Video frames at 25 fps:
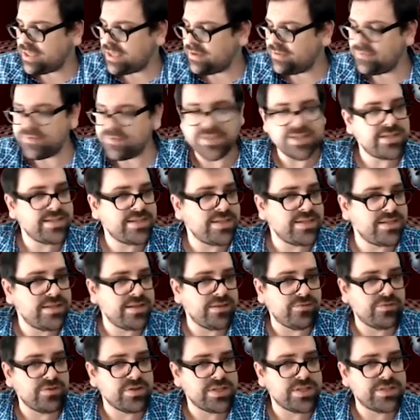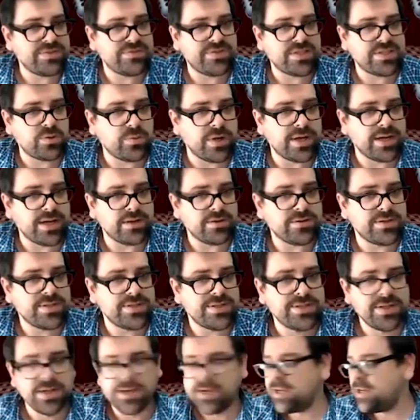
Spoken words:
gives us a difference of squares.